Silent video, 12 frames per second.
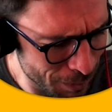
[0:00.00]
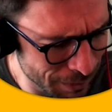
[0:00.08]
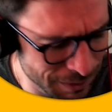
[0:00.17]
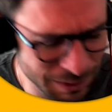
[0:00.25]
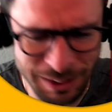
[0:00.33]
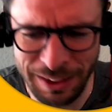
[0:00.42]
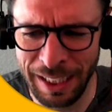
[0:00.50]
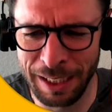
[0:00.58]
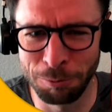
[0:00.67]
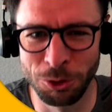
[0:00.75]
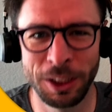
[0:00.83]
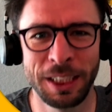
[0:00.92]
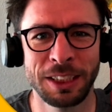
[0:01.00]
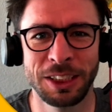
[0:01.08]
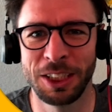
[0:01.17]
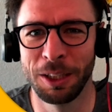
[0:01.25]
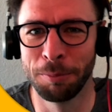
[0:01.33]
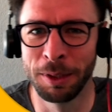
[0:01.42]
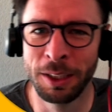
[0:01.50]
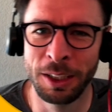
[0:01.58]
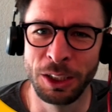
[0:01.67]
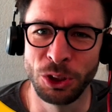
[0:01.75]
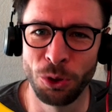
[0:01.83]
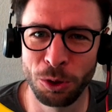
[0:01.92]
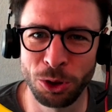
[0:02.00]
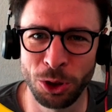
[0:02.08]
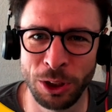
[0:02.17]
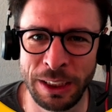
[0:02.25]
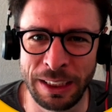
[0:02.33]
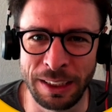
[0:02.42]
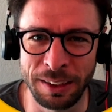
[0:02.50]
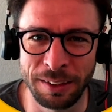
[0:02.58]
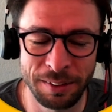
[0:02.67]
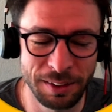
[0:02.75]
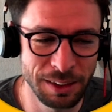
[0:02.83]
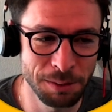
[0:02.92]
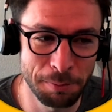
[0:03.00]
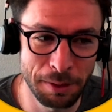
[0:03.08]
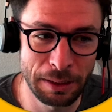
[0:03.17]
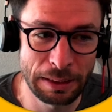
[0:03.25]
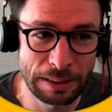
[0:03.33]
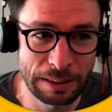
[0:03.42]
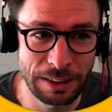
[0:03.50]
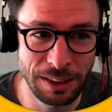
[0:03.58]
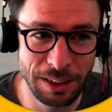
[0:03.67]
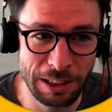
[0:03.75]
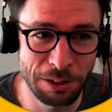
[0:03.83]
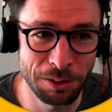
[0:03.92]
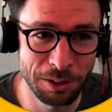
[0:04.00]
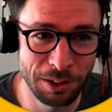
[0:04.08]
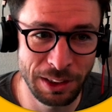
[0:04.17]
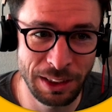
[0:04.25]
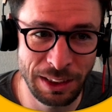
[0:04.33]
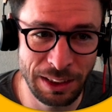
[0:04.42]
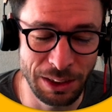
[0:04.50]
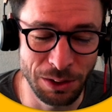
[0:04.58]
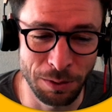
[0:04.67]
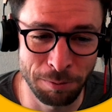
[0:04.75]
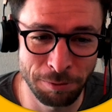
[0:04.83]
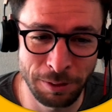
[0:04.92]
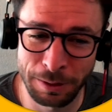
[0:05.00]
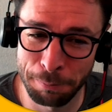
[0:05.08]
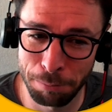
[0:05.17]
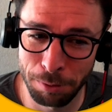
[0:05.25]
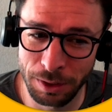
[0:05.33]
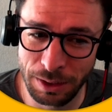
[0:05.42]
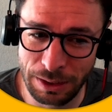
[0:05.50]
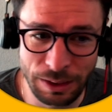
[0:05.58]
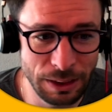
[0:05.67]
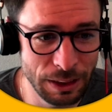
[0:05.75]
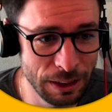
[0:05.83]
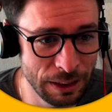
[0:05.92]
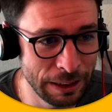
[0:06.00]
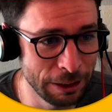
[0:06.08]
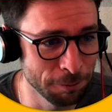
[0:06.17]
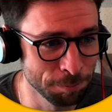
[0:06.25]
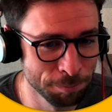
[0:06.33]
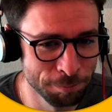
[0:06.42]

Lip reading: today I'm drinking some Yorkshire tea, and it's my second or third tea, so I'm feeling pretty good here.